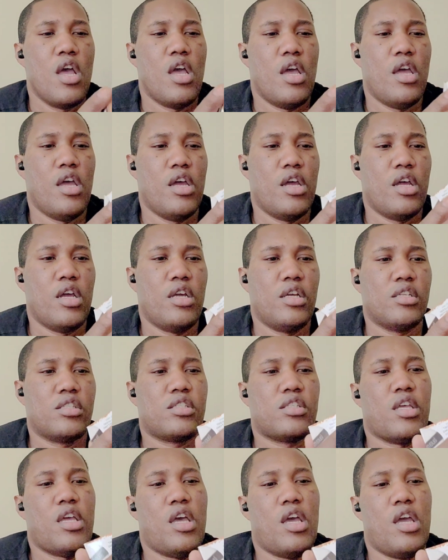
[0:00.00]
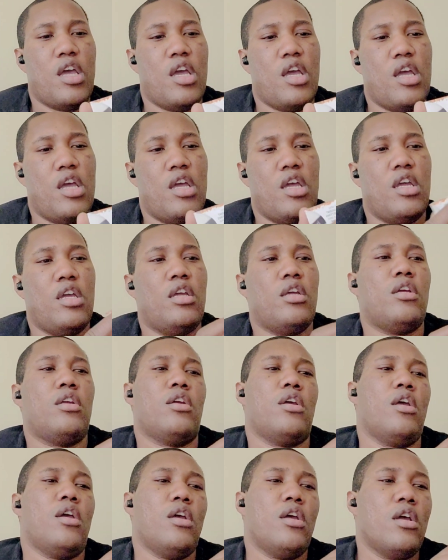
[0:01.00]
Is a
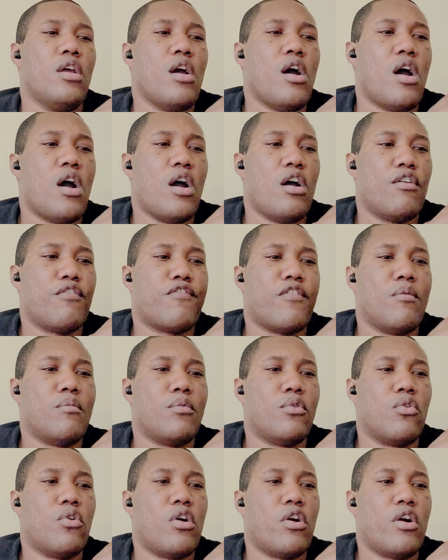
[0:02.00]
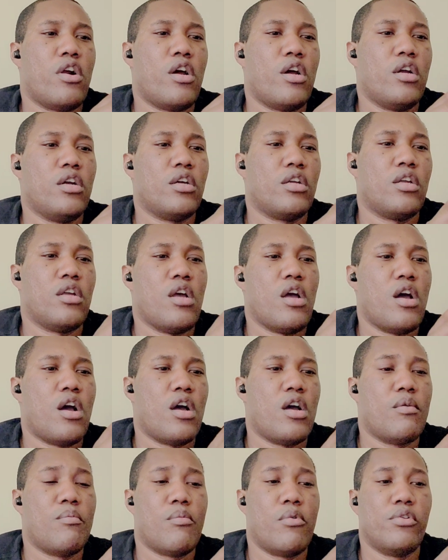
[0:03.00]
from Laura
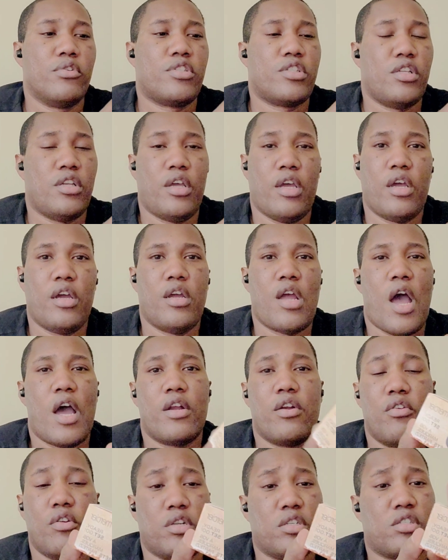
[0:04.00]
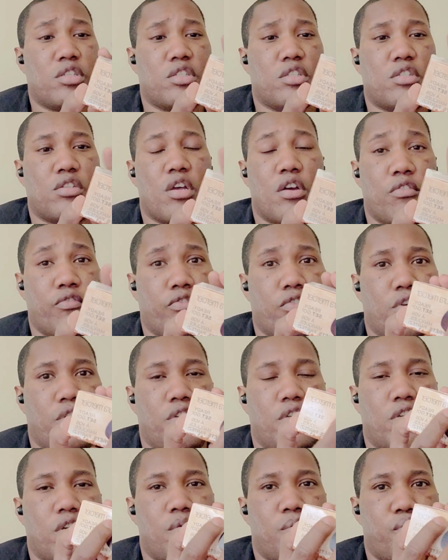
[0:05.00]
Mercier. I know this is a really
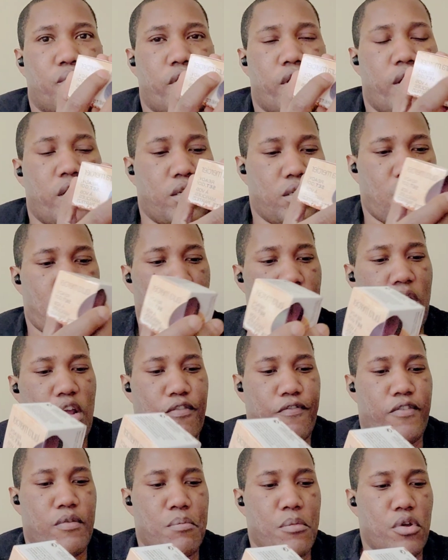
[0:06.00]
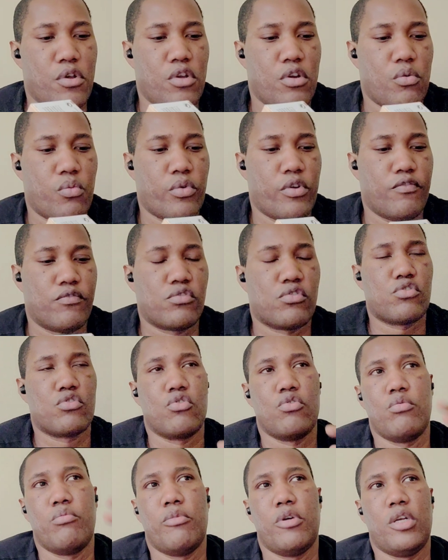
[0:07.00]
good brand. I'm not familiar with
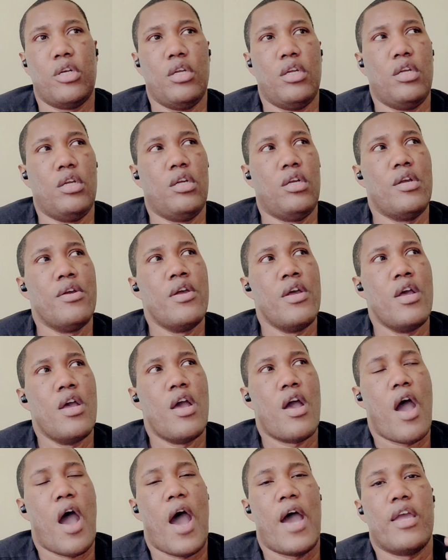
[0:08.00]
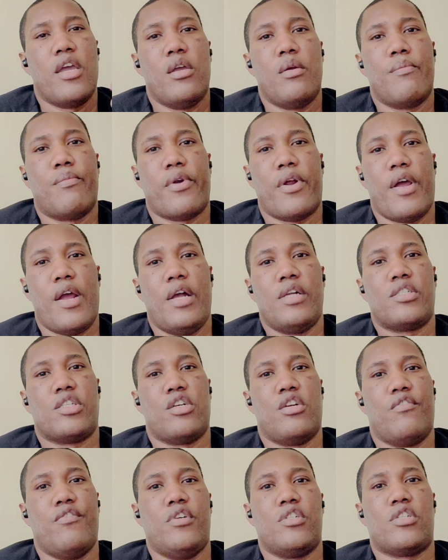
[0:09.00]
too many high-end brands,
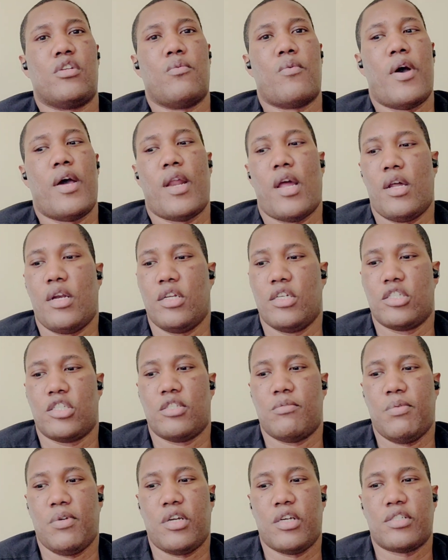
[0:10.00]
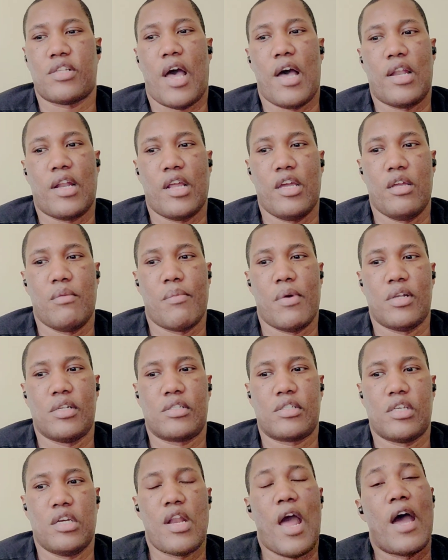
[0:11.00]
and the reason why that is because I lighten my skin.